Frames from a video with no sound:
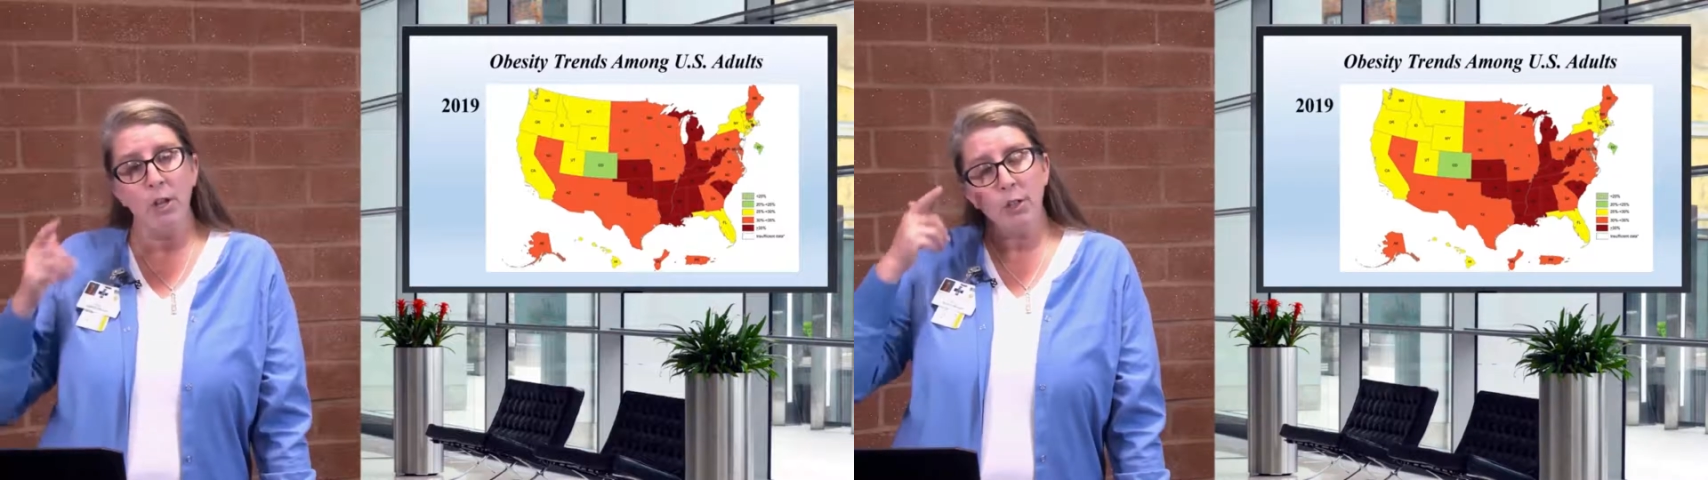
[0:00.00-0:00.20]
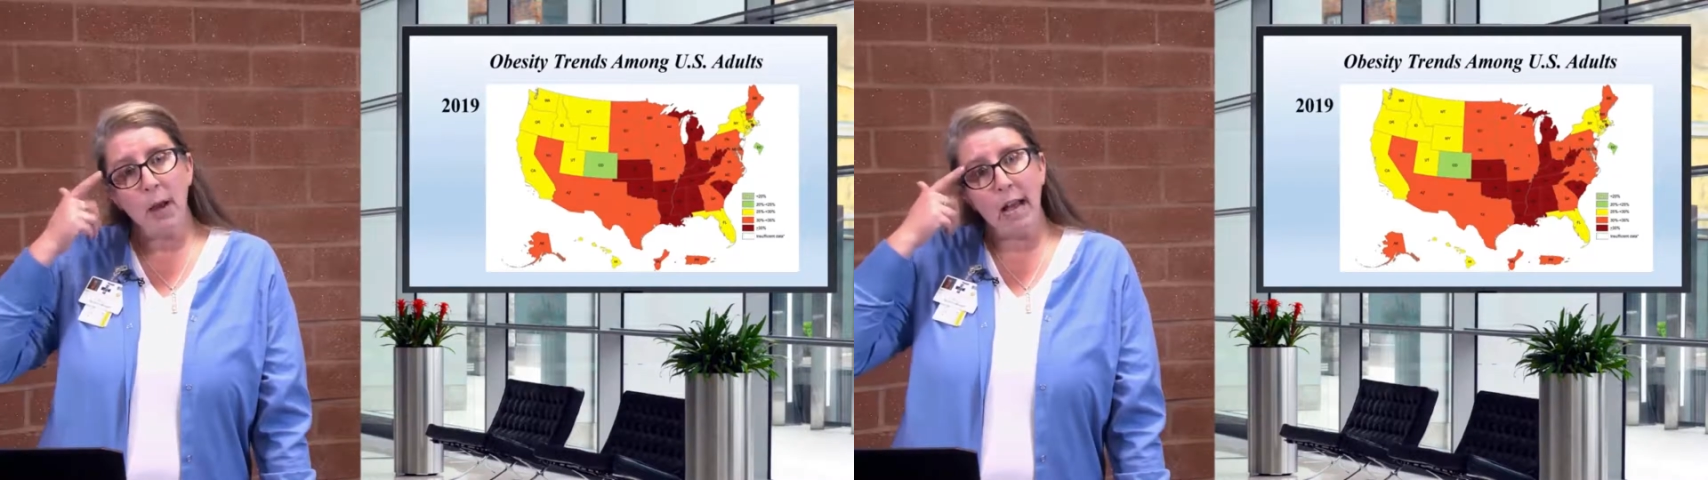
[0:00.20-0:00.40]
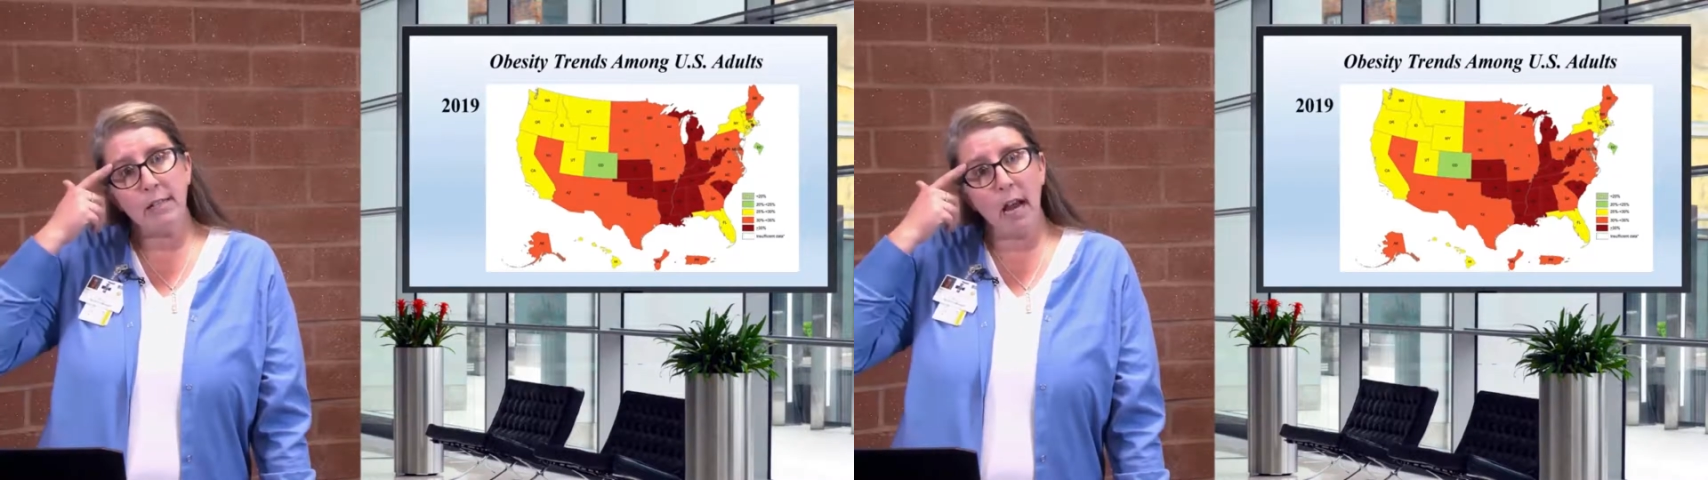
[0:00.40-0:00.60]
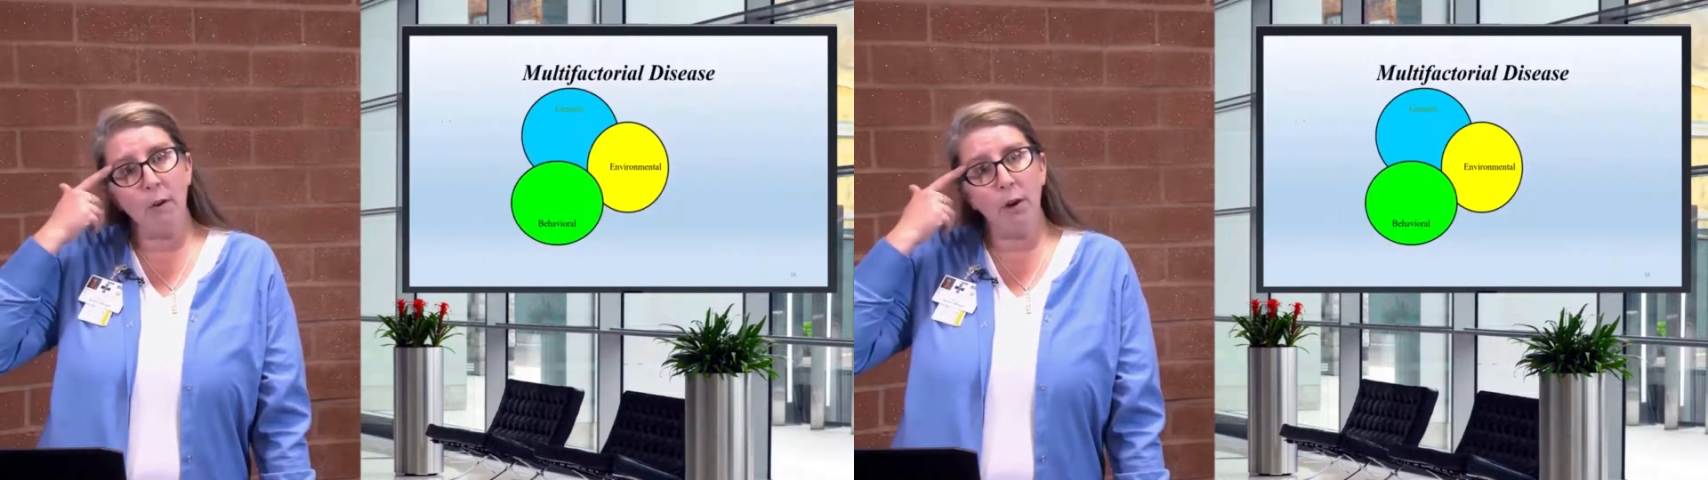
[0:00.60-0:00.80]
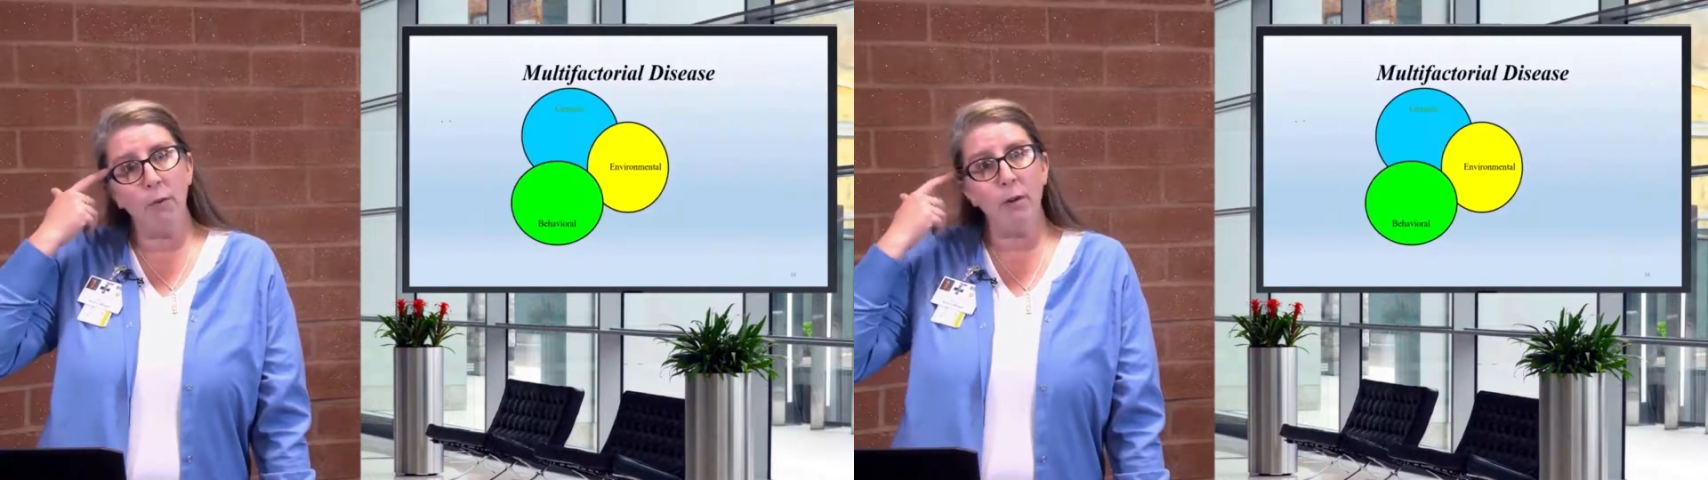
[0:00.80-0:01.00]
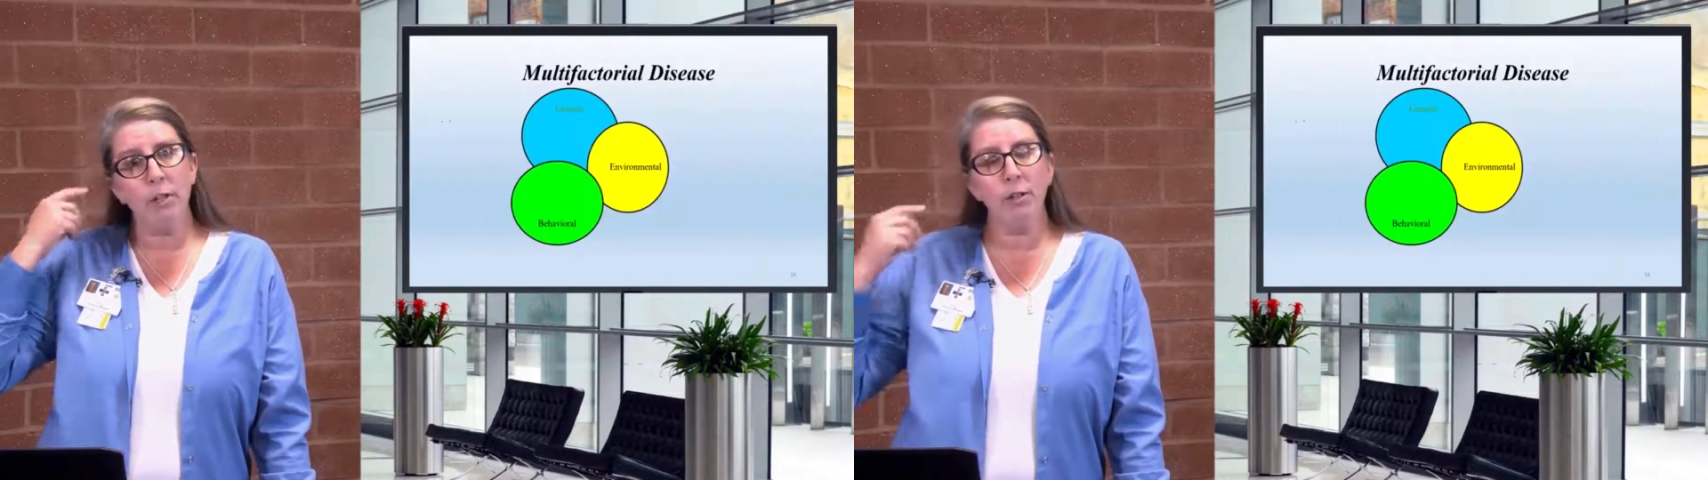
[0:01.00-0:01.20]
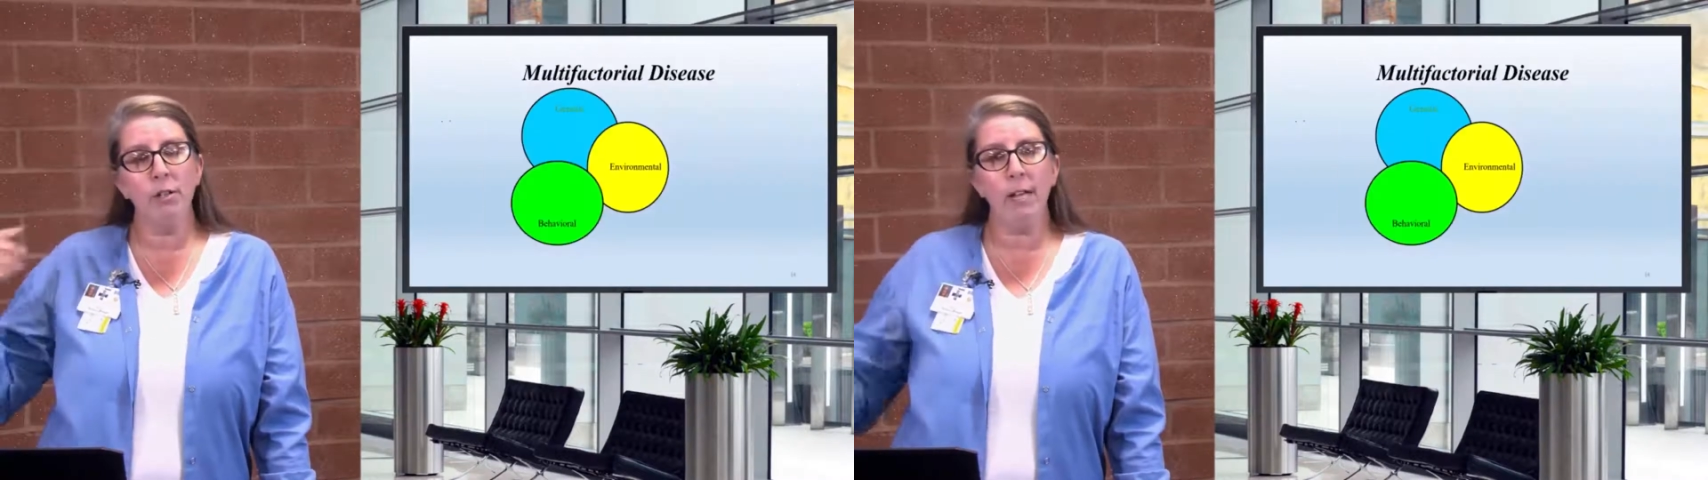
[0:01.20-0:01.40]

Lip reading: So as our original